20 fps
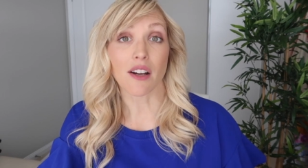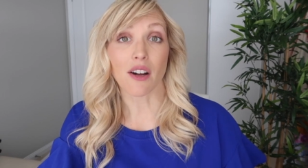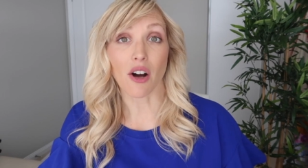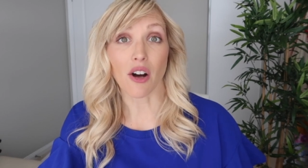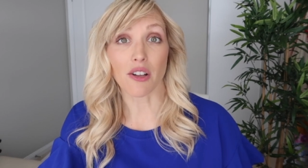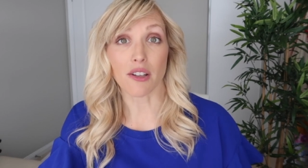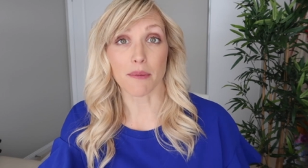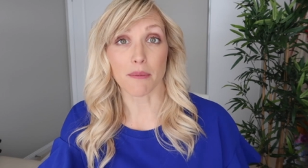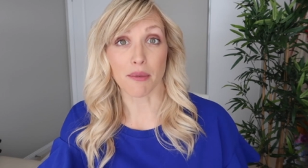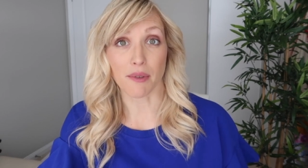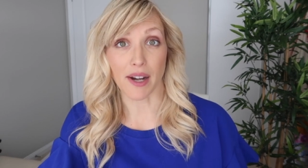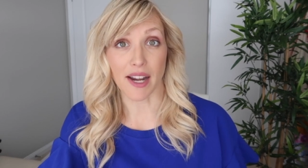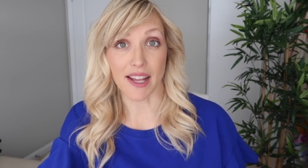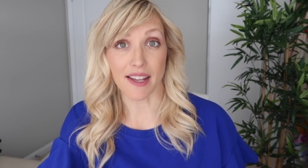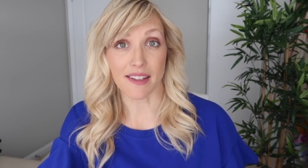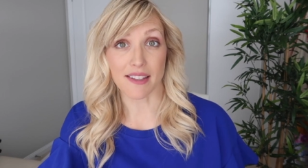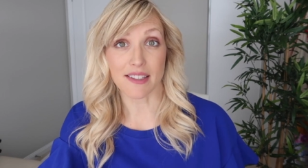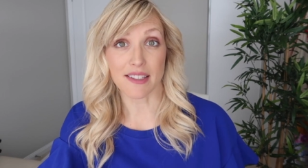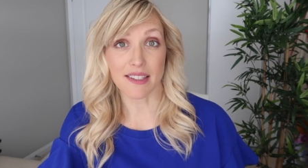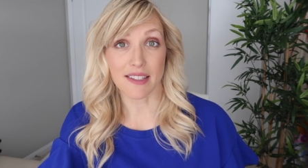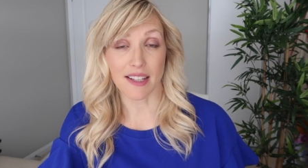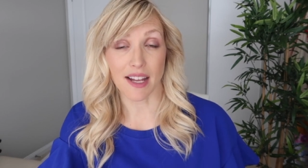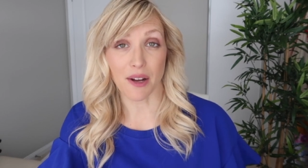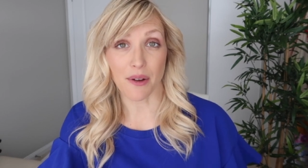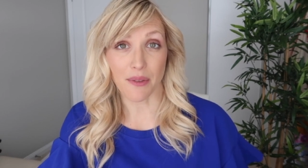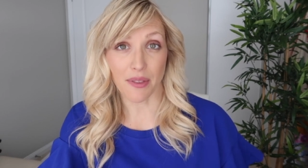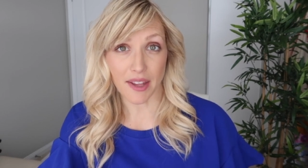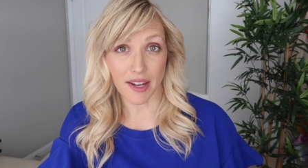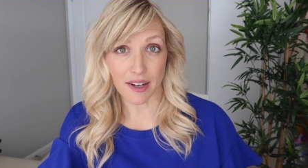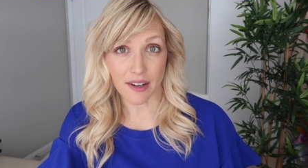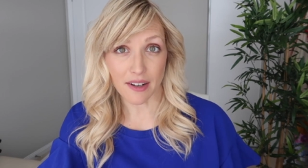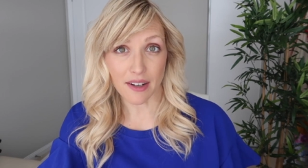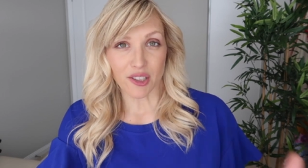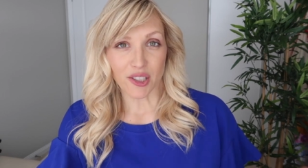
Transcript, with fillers: all the brands out there.